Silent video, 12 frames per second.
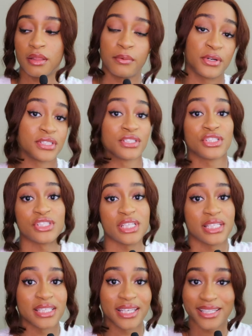the person she's
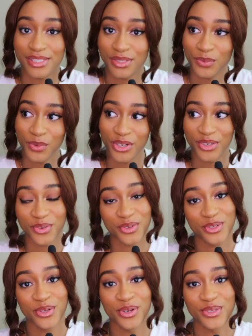dating is the one
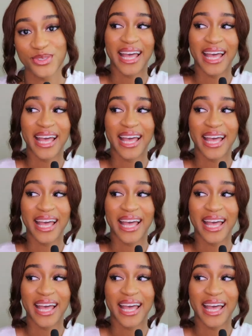or not.